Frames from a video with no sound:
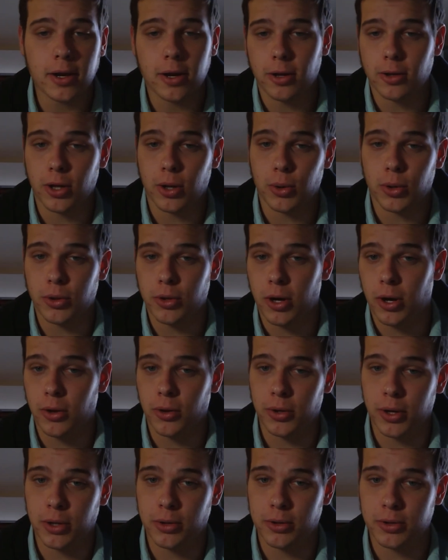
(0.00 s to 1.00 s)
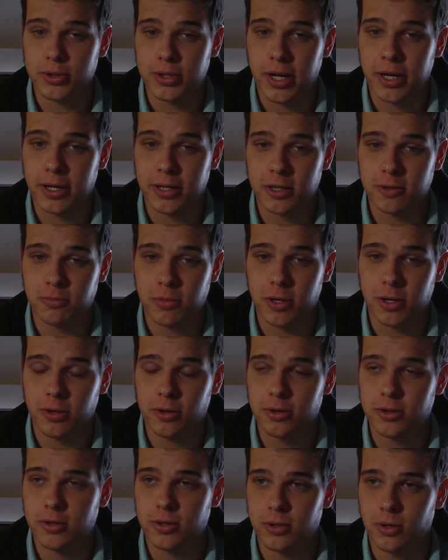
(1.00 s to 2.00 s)
I, along with all the other
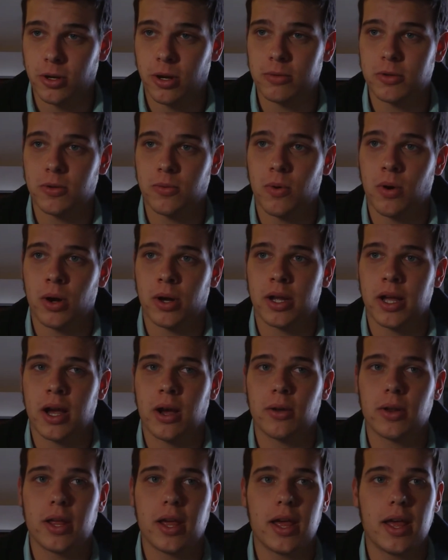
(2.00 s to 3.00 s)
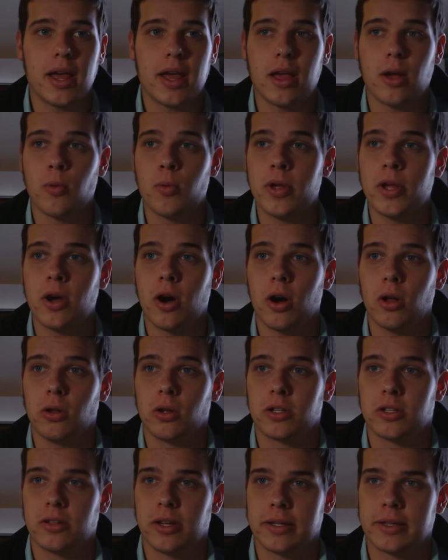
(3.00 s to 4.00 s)
second speakers, stood up to walk out, and
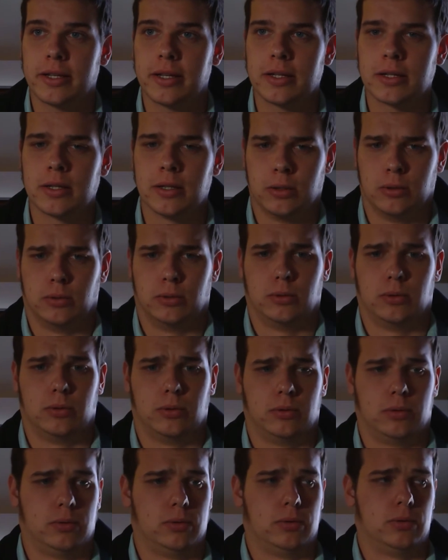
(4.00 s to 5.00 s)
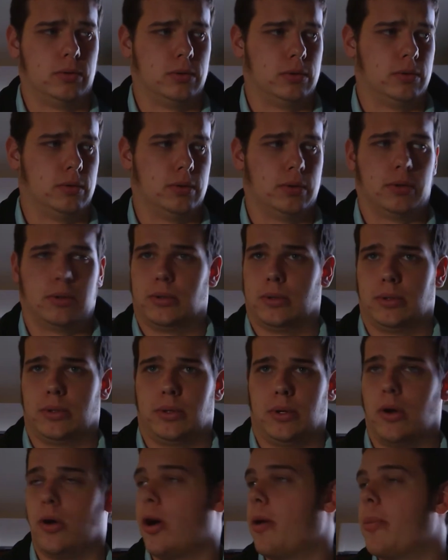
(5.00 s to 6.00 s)
we all looked like this.
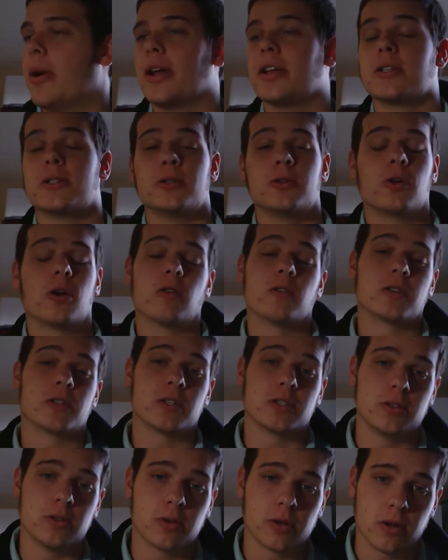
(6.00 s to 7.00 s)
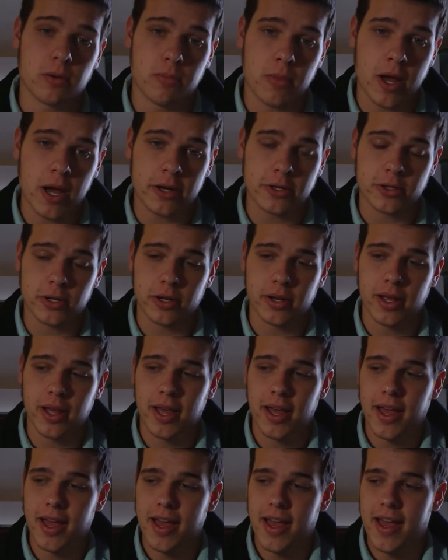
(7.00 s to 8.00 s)
About as nervous as you can
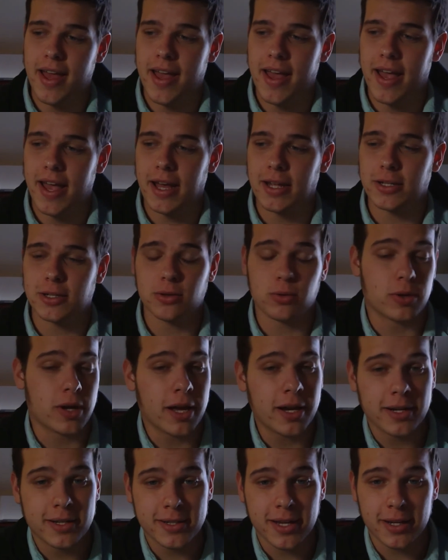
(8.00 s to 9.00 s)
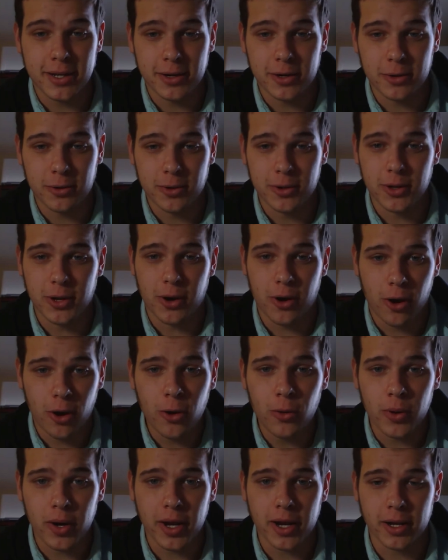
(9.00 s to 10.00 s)
imagine. And so what I decided to
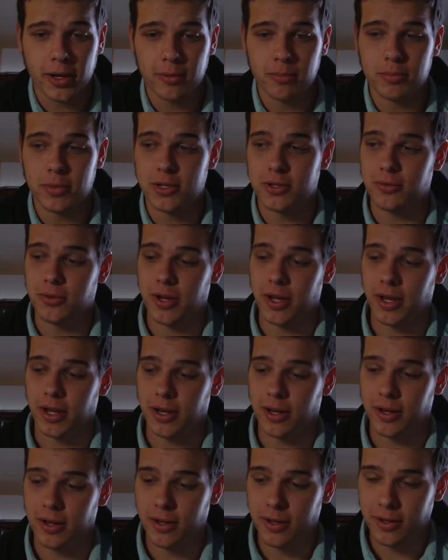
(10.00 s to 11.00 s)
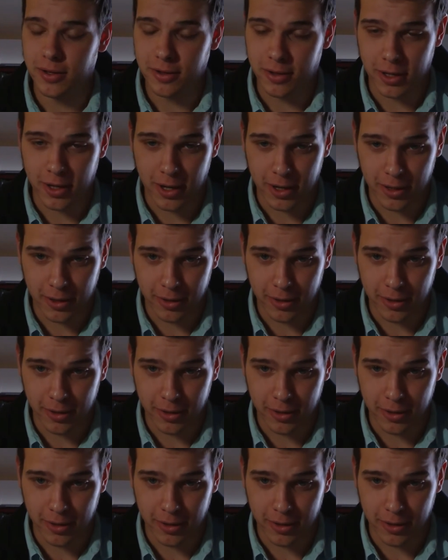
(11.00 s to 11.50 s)
do in the hallway between